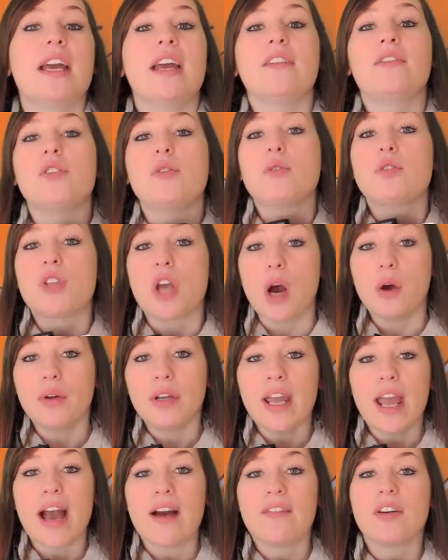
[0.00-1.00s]
If you
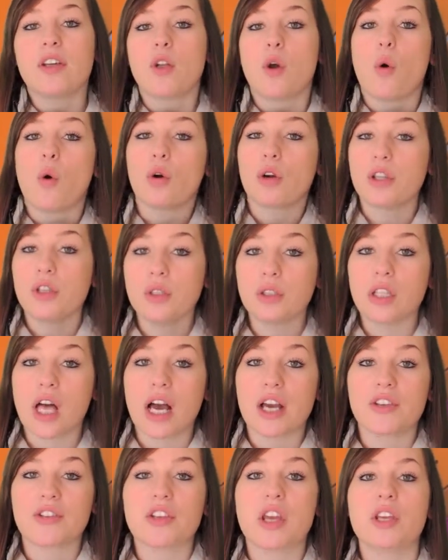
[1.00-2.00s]
don't have it or you
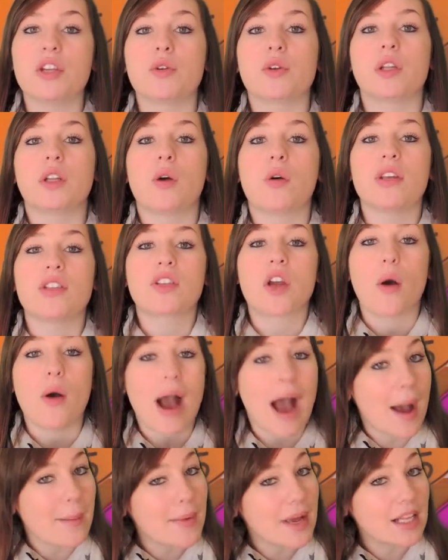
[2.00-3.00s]
lost it, you can always go
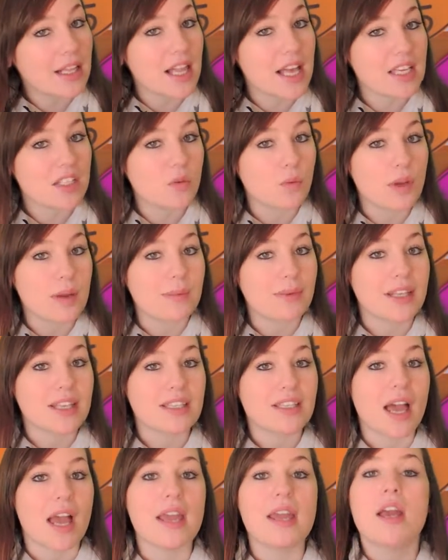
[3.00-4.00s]
on my Class Weebly
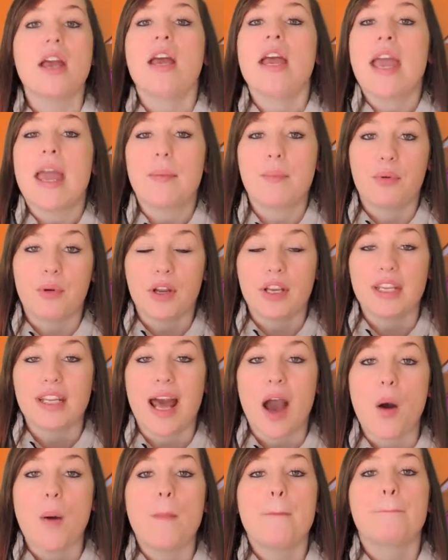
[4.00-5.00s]
site and print it
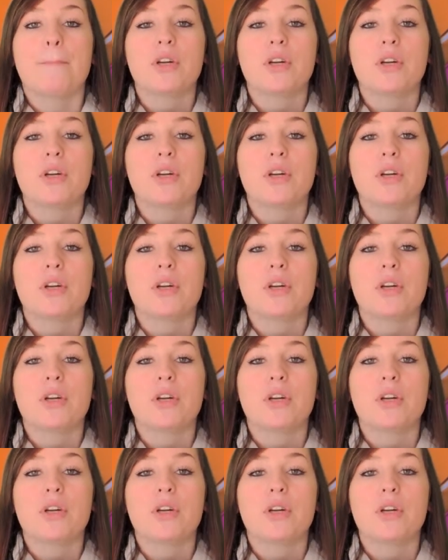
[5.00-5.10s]
out.